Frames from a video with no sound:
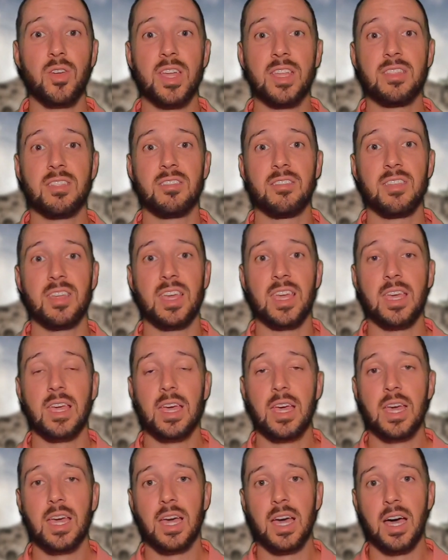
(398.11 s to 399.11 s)
get to see
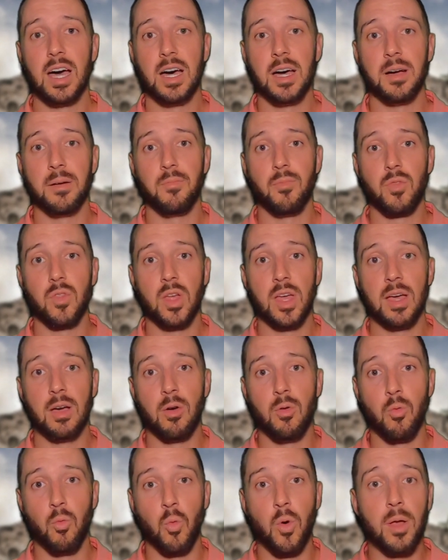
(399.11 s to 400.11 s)

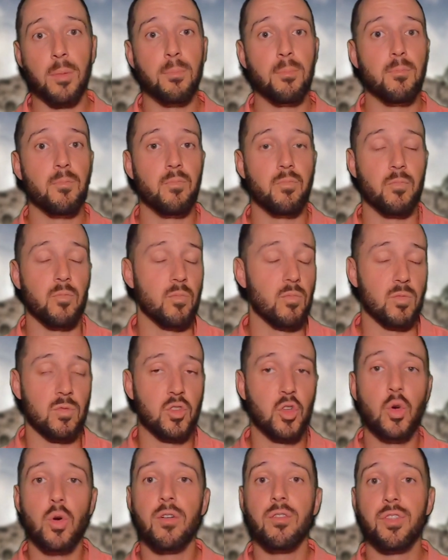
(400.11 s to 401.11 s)

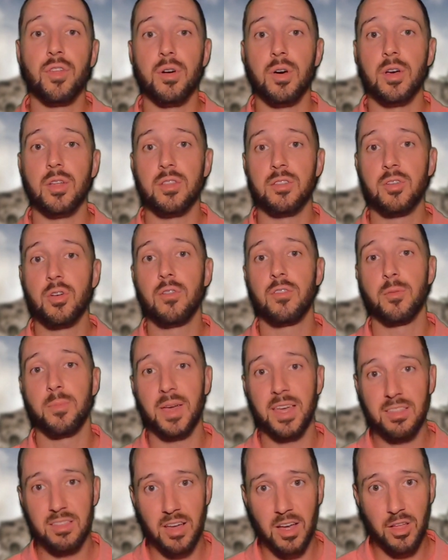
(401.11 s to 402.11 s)
two of the
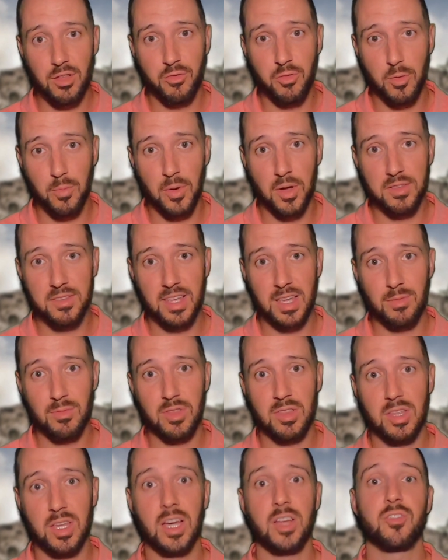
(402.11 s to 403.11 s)
best college football teams
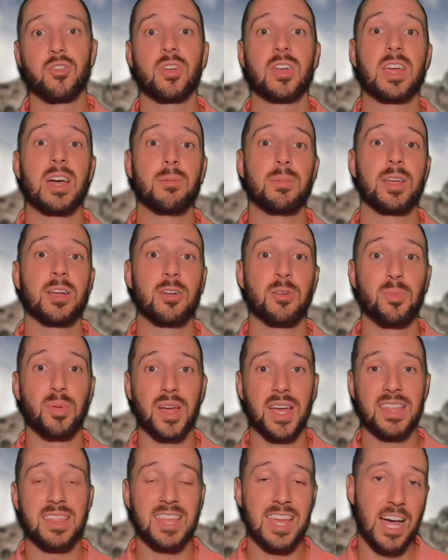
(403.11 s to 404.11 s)
in the country come here to
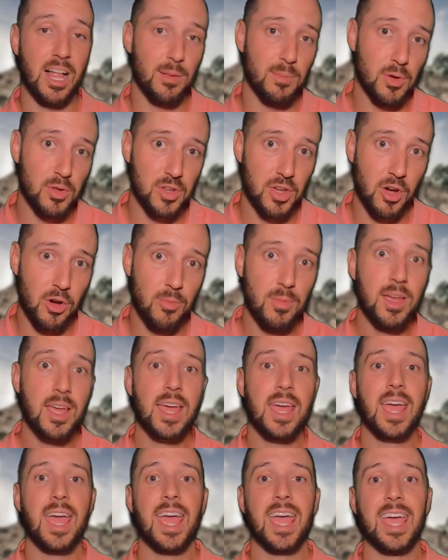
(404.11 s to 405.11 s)
play at the Alamo Dome,
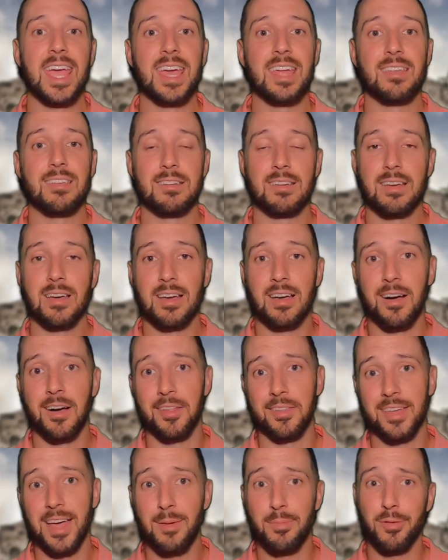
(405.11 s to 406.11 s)
and
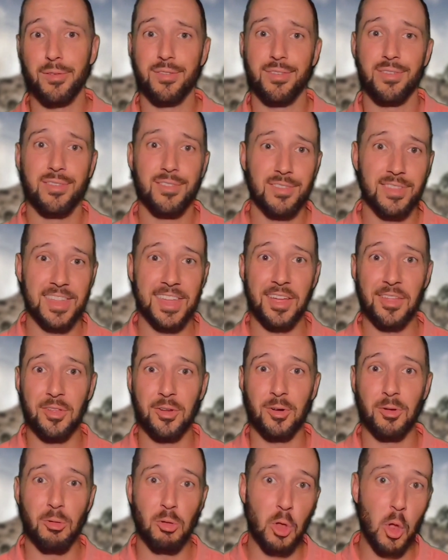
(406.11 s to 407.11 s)
on top of the
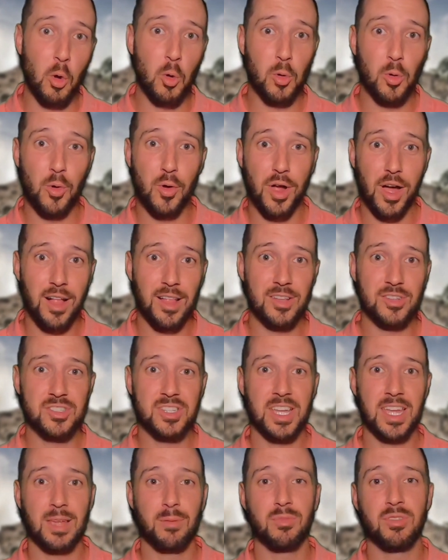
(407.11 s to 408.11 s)
other local college
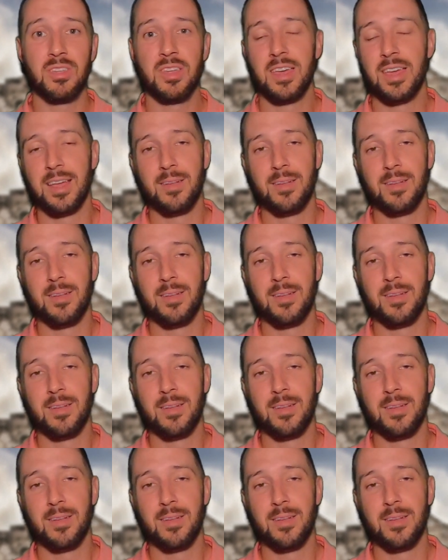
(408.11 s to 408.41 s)
teams,